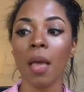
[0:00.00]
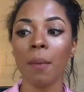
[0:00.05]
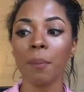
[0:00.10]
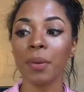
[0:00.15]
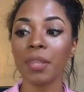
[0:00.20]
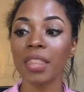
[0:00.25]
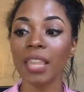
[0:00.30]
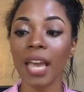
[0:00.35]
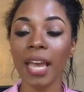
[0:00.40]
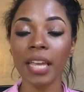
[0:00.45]

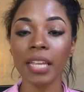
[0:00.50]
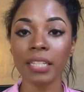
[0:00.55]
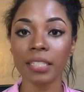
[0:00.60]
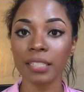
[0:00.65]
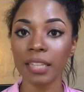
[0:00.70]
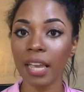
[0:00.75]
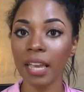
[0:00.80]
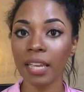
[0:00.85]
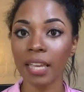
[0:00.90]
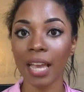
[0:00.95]
But that
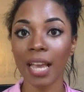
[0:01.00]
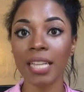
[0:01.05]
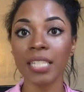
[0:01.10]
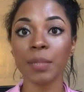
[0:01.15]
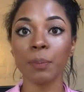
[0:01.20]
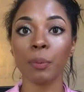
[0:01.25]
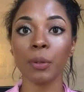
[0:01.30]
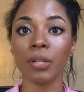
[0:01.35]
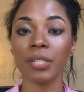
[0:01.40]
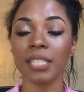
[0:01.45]
deck has
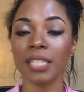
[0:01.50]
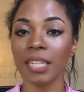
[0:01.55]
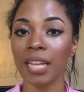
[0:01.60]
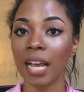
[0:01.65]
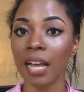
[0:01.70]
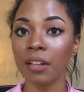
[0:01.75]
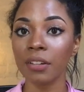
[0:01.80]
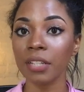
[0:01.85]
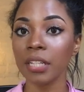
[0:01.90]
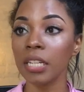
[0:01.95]
a
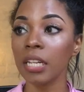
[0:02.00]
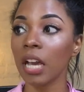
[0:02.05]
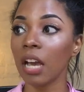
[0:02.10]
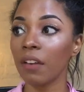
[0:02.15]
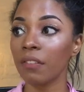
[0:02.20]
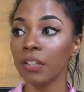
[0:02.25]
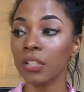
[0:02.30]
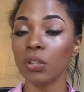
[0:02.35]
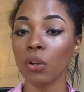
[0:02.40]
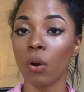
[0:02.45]
personality
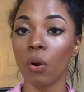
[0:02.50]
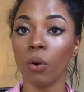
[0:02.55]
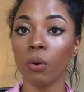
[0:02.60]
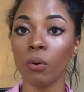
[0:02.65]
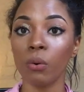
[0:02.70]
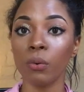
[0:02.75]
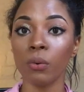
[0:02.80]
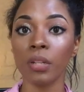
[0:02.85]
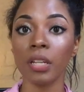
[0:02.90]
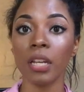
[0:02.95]
of its
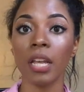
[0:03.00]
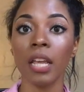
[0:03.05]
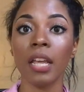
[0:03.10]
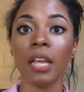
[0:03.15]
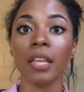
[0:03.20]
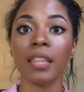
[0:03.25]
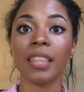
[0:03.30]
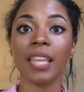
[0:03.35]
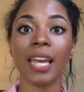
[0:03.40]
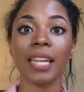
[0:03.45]
own
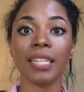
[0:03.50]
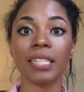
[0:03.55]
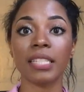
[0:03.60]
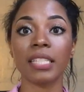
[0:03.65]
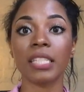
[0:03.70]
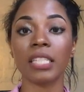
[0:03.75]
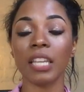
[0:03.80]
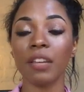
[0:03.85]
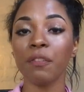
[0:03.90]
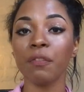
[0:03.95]
that is
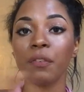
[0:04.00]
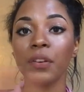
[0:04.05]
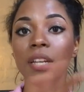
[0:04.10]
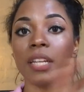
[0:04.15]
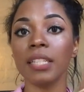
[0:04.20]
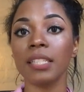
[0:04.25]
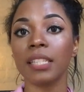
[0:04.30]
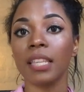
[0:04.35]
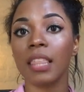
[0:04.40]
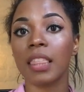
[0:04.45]

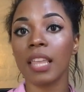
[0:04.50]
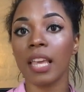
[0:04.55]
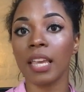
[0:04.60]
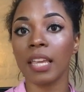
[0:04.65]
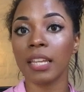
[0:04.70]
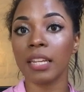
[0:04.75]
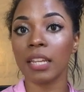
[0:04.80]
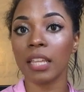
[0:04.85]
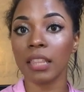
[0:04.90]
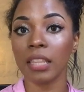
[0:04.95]
different
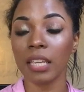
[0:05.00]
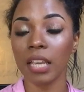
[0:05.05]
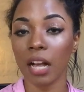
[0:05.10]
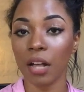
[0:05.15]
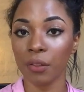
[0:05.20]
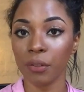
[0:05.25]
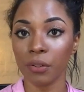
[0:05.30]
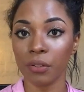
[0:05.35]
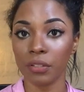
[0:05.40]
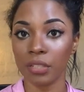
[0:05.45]
than the
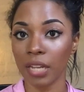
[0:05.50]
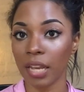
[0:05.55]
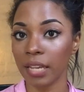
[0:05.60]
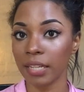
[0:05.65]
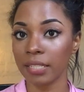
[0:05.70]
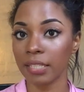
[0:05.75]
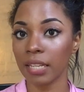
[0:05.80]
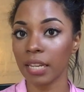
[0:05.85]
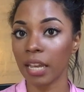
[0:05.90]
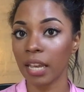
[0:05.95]
other
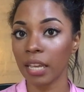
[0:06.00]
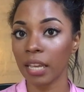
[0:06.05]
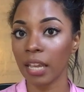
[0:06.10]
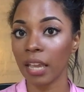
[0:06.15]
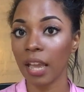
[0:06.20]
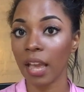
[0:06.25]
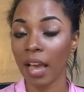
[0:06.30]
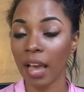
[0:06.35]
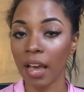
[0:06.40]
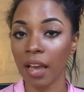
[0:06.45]
decks that
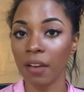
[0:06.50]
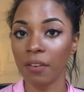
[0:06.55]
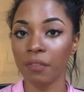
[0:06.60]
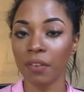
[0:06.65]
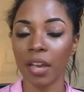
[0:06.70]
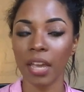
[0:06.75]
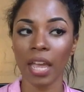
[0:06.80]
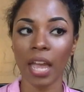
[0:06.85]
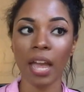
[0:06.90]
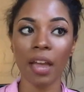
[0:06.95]
I have.
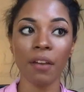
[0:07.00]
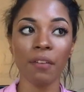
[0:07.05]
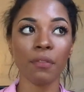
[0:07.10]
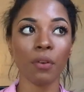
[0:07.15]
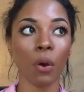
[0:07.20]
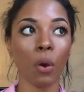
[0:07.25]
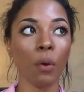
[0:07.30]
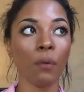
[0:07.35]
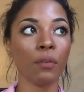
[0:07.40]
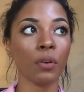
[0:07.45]
I
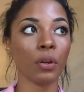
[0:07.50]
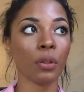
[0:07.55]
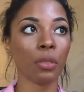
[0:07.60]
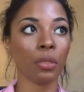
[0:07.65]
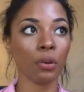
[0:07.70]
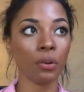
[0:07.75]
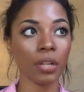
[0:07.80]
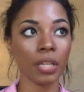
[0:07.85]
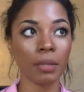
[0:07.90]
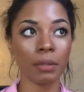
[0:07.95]
have over
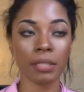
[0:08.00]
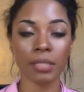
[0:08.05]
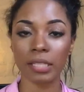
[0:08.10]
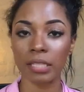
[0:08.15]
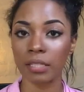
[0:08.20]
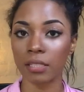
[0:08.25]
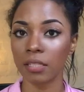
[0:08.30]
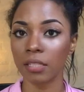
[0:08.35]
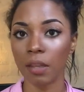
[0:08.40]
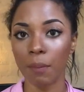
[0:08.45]
30
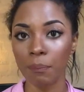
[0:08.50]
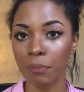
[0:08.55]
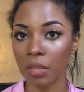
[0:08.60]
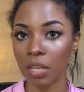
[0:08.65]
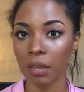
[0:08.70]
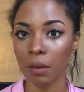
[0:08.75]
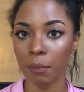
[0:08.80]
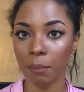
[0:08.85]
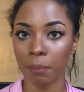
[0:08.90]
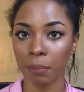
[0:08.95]

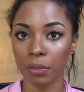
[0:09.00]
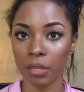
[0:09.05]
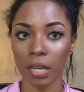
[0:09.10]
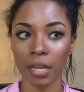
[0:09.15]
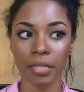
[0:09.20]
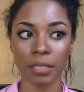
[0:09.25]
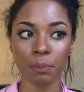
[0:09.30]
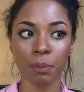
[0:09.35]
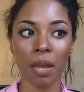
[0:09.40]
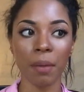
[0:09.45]
something
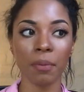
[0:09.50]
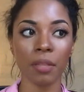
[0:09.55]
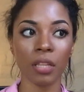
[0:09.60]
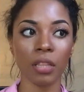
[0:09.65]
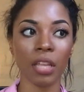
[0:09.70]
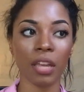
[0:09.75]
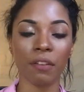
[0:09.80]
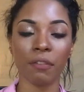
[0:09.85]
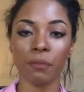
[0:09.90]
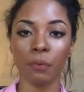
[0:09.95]
plus, probably
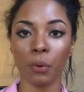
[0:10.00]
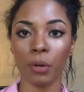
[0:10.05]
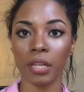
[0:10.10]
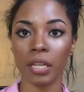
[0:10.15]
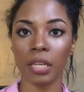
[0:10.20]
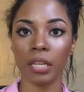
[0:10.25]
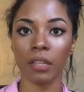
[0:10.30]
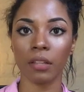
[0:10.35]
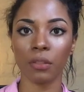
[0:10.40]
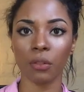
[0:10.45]
like
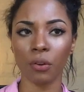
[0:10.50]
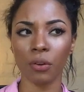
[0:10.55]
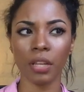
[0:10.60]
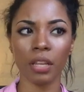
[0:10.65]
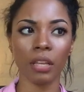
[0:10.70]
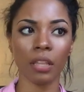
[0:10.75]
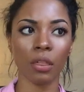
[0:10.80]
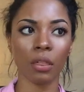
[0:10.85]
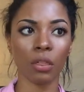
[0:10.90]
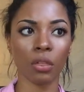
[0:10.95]
40,
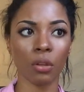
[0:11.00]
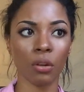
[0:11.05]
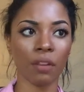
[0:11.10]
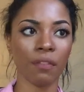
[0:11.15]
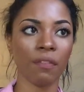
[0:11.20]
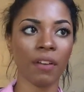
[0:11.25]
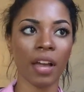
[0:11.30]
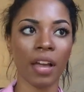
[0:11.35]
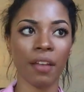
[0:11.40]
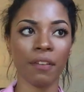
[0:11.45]
30,
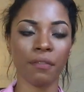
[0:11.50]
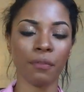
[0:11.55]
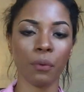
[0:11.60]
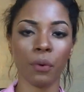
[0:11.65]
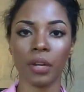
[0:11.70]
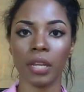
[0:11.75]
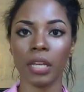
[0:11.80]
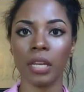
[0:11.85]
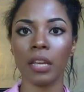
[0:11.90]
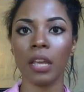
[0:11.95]
35,
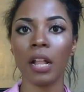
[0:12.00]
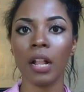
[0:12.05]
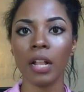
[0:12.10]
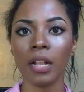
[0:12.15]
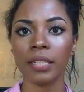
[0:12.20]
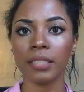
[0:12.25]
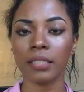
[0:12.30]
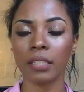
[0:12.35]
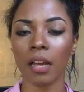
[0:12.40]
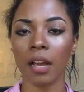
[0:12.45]
40
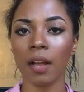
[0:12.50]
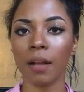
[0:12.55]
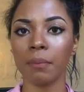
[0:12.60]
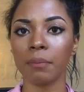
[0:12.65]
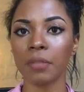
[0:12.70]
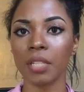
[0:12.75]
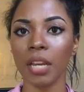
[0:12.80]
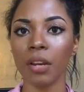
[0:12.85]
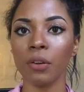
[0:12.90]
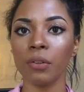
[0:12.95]

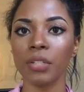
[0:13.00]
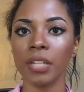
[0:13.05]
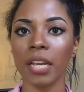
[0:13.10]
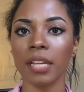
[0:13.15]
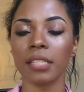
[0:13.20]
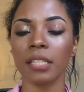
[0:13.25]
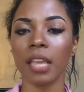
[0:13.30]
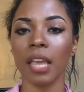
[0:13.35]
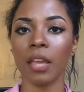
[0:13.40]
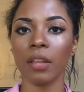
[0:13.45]
um, tarot
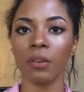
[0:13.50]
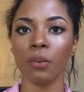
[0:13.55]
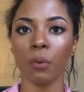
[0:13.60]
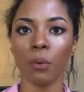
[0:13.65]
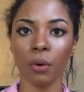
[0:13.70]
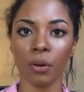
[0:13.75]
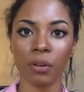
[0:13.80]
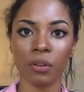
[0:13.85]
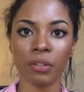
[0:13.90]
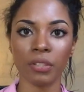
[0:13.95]
decks and
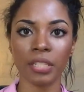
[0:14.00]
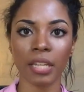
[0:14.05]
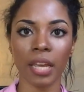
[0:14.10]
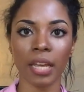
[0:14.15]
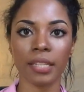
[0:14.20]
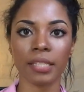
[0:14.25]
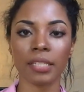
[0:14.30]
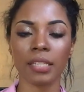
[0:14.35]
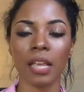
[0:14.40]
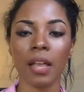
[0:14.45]
oracle
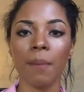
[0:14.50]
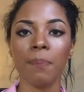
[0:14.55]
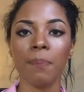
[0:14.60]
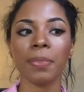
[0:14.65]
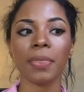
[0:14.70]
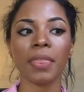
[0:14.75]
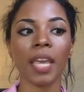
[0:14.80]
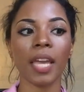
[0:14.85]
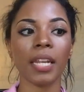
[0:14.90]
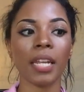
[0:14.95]
decks
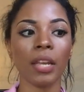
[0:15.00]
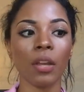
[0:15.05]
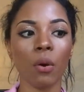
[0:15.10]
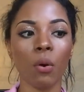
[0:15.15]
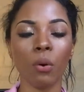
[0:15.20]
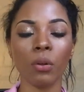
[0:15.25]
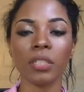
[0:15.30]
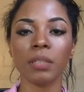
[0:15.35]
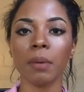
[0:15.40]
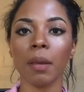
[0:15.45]
that I
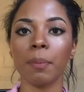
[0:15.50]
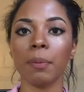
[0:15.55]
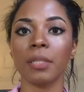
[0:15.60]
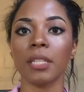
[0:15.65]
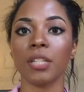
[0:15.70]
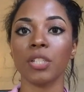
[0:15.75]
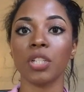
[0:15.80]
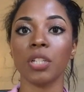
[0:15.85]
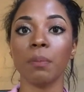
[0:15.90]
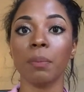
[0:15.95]
hold in my
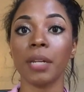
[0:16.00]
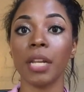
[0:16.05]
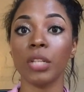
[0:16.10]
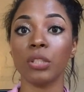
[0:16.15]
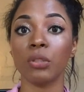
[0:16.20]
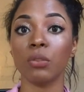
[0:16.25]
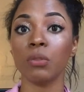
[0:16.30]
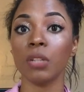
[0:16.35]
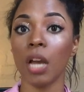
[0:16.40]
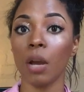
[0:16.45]
possession, but I
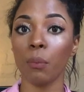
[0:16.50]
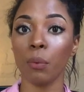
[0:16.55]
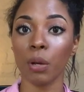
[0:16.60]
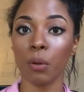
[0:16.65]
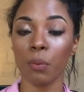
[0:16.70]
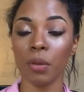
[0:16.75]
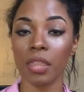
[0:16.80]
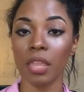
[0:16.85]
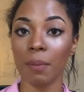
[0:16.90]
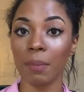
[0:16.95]
do not
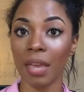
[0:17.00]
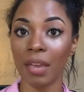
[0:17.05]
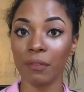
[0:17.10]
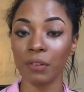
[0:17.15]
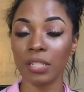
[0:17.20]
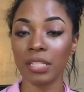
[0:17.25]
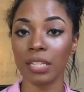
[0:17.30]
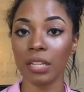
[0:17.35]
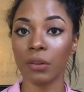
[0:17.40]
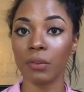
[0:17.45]
work with them
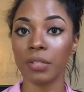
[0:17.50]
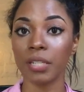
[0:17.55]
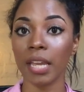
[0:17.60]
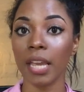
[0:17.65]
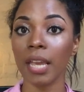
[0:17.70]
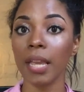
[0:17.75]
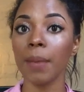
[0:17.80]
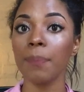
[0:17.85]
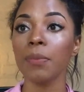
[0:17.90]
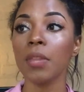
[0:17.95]
every single
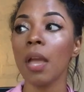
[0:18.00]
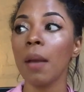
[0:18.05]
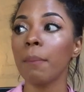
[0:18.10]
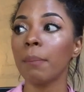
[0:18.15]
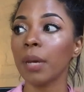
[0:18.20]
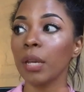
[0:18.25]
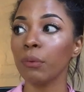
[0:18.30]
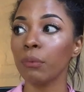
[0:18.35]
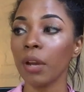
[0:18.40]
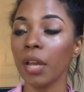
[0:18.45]
day.
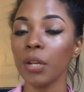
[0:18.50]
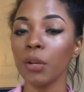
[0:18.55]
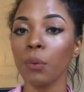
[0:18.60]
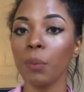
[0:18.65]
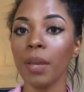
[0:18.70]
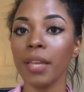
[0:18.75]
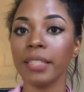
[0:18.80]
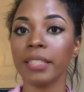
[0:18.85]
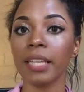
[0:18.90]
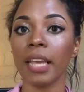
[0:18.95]
My Rider
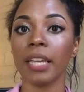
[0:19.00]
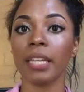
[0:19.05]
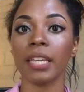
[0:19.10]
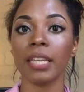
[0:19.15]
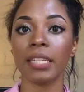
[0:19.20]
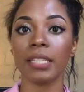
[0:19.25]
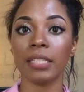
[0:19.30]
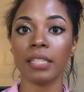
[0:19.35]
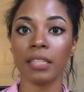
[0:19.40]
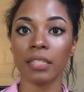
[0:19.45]
Waite deck
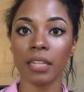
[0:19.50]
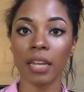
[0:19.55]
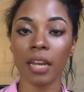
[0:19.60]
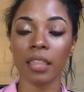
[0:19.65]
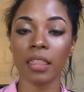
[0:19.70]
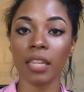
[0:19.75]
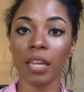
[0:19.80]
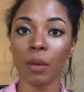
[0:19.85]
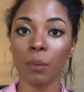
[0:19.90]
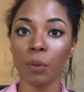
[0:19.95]
is the
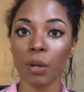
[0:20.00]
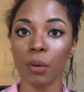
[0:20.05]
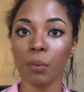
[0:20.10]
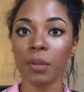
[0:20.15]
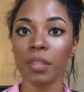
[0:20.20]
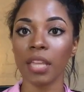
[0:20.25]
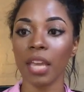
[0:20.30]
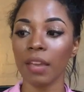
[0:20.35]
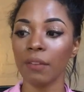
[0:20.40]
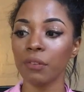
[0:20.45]
deck that I work
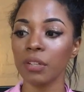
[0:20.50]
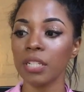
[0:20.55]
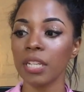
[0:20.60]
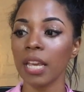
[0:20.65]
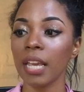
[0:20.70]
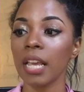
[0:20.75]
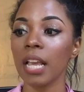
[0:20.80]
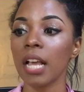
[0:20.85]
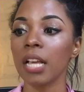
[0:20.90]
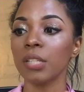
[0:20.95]
with every
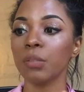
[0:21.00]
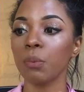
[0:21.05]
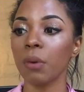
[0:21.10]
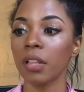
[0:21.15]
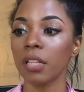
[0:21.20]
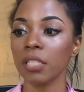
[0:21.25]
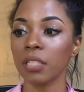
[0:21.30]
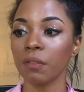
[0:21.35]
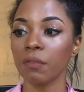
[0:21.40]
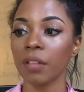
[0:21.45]
day, as
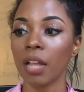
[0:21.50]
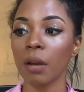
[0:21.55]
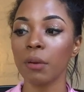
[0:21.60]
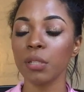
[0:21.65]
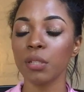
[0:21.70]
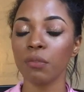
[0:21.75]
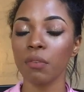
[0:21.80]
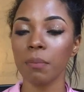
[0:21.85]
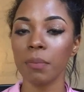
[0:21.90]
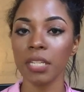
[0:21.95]
well as
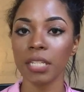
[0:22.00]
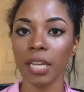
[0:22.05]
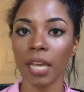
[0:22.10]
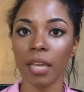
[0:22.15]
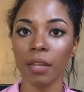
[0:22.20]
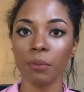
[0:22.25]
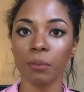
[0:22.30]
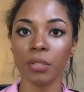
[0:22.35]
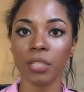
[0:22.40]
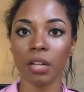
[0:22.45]
Flowers from the
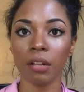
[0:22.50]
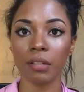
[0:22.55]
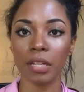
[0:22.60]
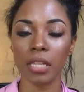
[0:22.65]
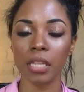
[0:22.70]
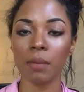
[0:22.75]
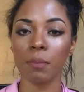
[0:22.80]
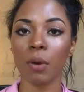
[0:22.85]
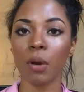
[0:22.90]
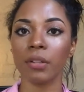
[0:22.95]
Dead, which I'll
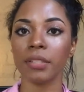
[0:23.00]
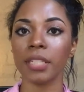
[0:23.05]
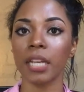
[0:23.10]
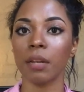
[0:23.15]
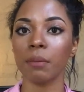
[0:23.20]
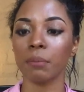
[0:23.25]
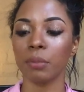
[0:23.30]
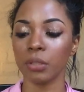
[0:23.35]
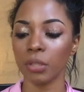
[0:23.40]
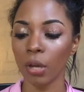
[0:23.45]
link them all
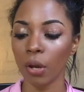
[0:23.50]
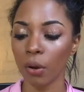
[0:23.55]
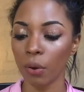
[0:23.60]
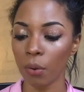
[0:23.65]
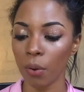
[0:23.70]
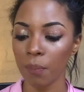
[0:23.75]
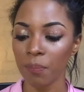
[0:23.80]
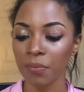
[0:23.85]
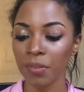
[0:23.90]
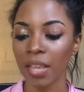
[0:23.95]
down
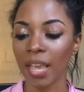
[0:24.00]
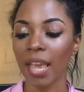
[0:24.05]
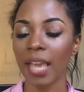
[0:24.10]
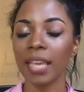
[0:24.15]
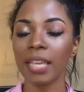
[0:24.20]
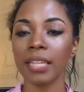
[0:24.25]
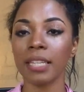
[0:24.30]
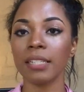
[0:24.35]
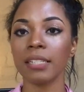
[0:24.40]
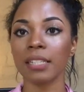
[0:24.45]
below.
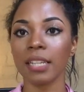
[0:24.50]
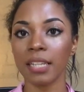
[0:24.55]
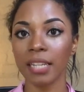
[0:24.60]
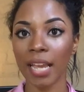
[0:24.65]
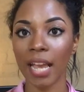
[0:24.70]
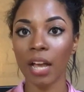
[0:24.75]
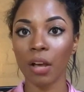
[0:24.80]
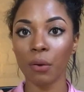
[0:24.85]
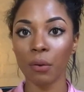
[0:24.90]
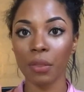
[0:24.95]
And
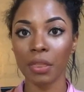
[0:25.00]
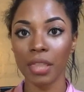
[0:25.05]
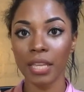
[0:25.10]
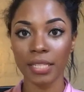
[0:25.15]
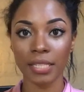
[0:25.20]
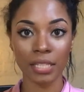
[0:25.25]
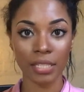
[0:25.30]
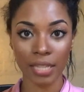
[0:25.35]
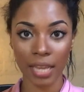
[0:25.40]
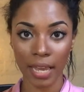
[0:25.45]
now
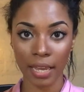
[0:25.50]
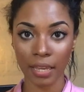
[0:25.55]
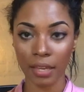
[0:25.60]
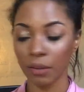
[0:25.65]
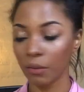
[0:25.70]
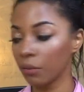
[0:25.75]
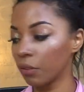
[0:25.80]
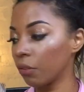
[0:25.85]
this deck,